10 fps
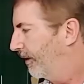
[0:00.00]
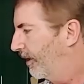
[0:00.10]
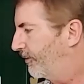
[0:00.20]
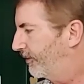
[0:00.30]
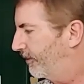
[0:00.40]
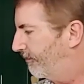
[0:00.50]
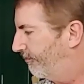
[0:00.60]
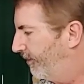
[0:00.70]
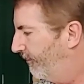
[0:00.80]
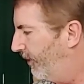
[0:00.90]
That's
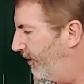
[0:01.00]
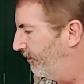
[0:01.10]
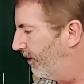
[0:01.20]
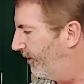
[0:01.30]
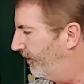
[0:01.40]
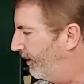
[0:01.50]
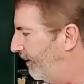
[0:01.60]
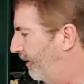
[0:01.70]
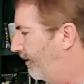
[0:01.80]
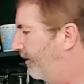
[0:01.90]
the video on
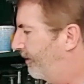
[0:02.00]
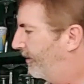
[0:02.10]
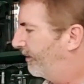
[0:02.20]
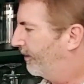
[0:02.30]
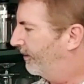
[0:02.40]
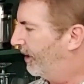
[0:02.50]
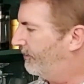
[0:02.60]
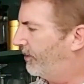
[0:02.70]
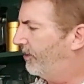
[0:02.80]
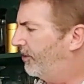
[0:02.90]
the
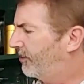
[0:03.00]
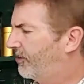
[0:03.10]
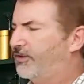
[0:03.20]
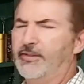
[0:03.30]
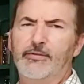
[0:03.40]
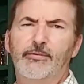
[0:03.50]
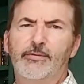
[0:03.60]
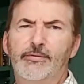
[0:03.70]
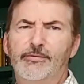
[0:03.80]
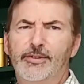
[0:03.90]
LeveLuk
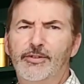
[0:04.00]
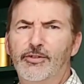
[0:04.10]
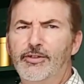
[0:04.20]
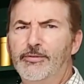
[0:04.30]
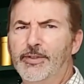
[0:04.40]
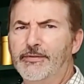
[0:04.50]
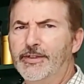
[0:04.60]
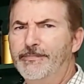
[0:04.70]
Junior, whatever.